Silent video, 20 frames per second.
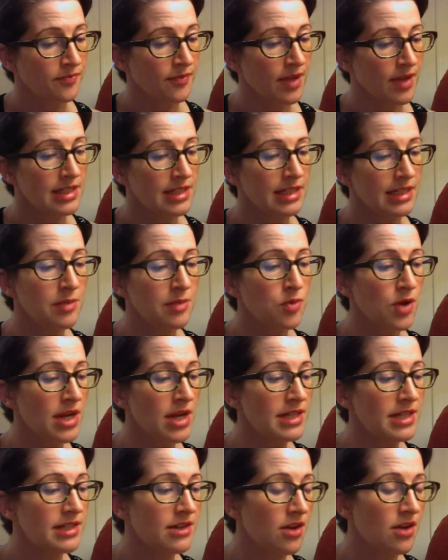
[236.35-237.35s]

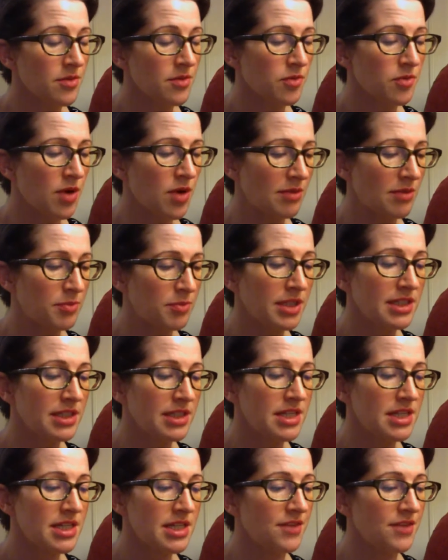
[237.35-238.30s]
deliberated on the probability of